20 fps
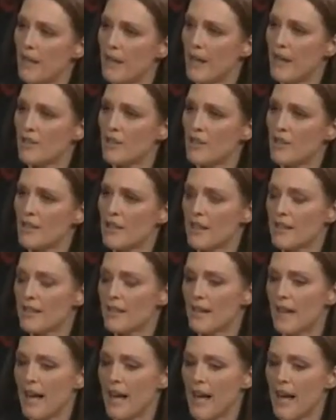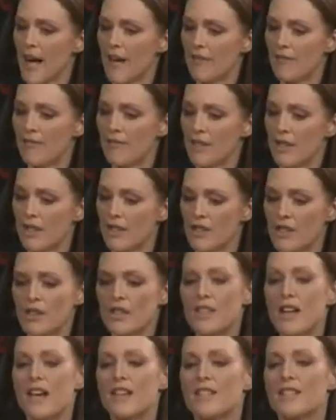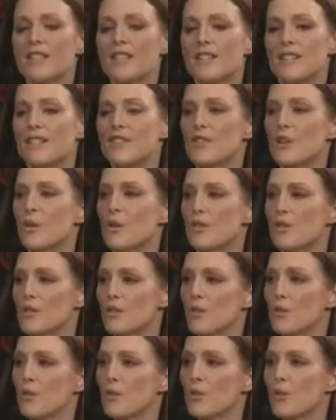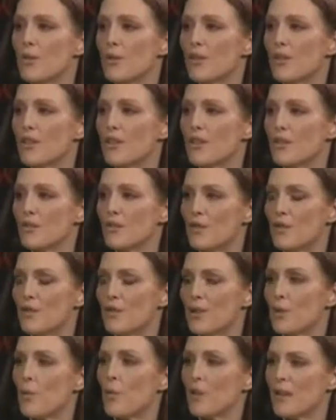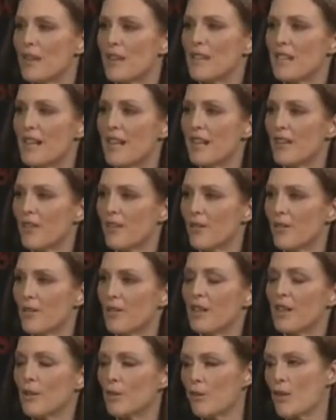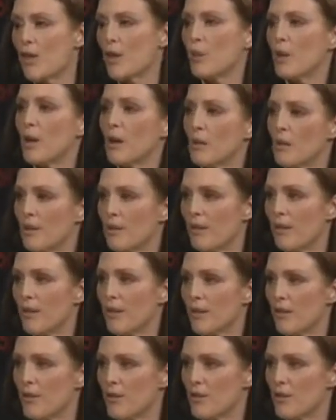And she's not so insecure that she feels like we're going to take her thing and run away with it.